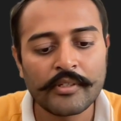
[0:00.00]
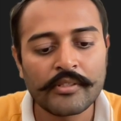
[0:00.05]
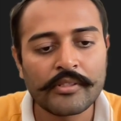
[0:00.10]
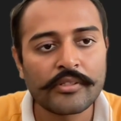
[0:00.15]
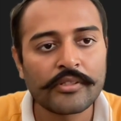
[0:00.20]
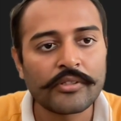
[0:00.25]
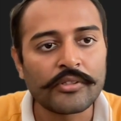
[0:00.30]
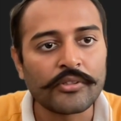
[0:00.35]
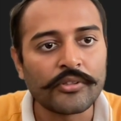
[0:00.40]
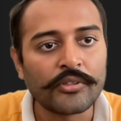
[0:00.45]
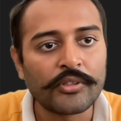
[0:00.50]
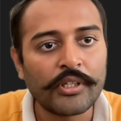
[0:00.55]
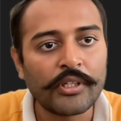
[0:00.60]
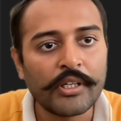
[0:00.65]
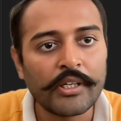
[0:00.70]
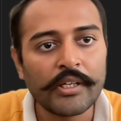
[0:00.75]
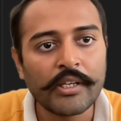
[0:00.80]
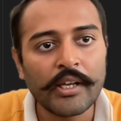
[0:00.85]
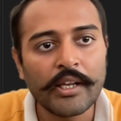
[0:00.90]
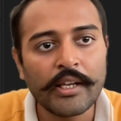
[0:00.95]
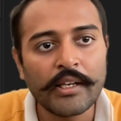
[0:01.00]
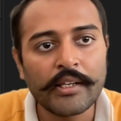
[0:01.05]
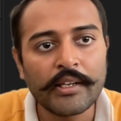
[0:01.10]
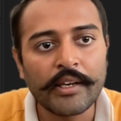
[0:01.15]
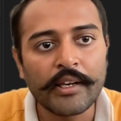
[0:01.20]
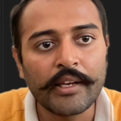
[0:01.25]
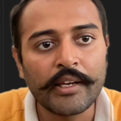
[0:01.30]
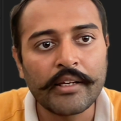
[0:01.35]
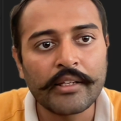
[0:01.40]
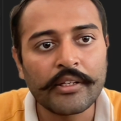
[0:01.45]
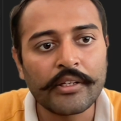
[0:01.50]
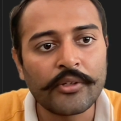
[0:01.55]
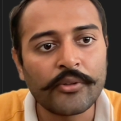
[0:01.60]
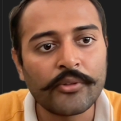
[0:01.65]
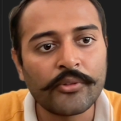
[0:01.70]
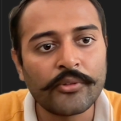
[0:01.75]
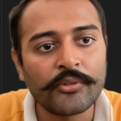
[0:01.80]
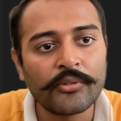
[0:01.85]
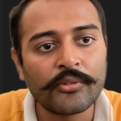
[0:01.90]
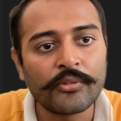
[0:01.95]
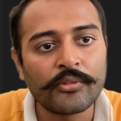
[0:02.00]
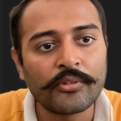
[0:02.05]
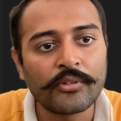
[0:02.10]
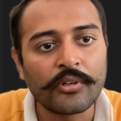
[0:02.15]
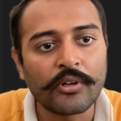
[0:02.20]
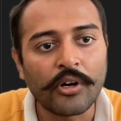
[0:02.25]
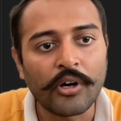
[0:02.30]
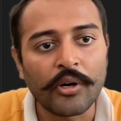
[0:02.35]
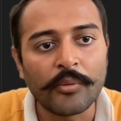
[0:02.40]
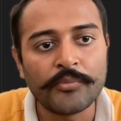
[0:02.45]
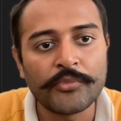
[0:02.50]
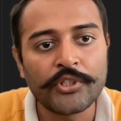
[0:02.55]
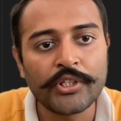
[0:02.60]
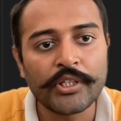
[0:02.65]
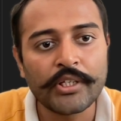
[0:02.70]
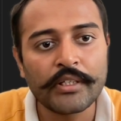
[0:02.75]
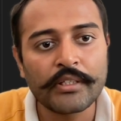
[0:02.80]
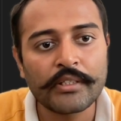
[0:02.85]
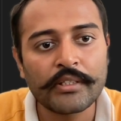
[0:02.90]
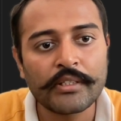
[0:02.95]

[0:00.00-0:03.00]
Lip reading: So here I'll create a new object.